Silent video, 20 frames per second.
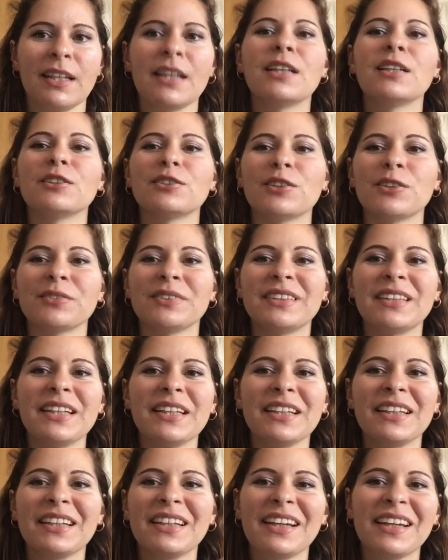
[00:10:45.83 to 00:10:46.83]
So
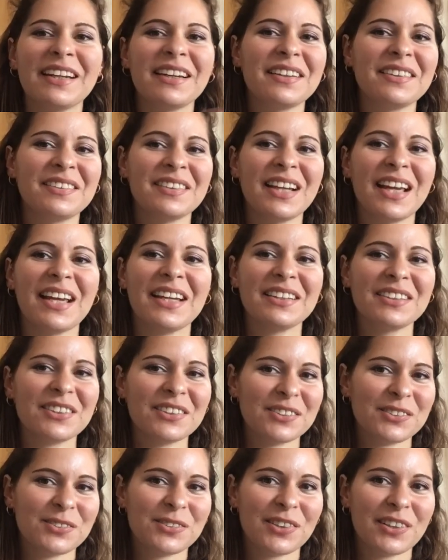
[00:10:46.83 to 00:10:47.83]
take care and
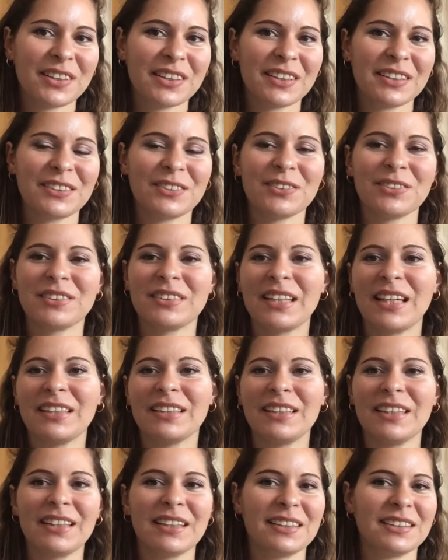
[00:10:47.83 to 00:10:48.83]
don't forget to study
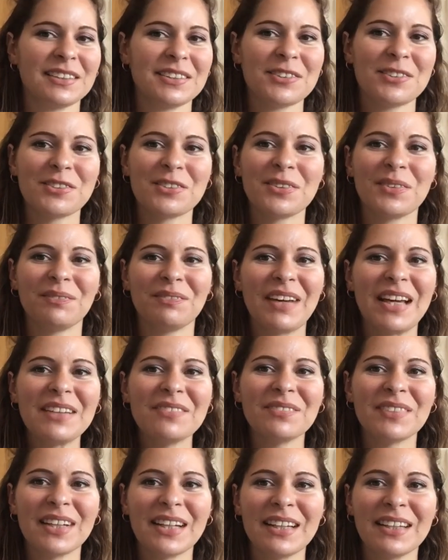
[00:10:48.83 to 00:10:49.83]
English. Bye
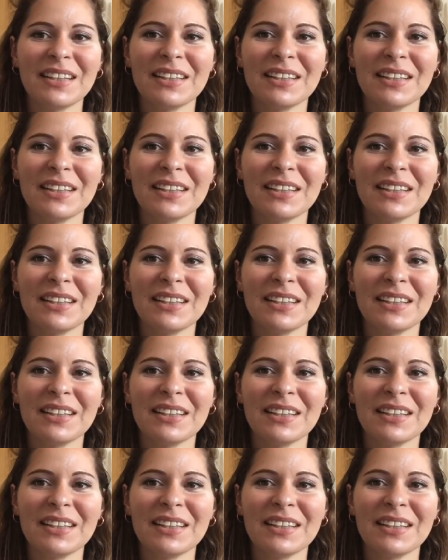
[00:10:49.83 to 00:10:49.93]
bye.